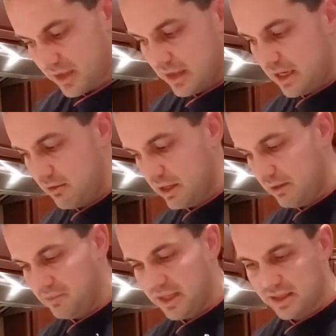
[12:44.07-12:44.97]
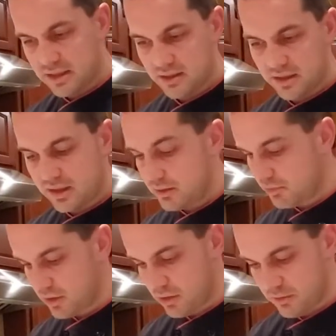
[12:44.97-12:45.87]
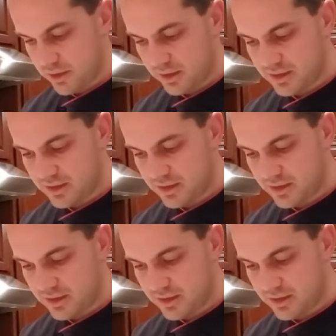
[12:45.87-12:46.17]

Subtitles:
Now I'm not gonna keep going.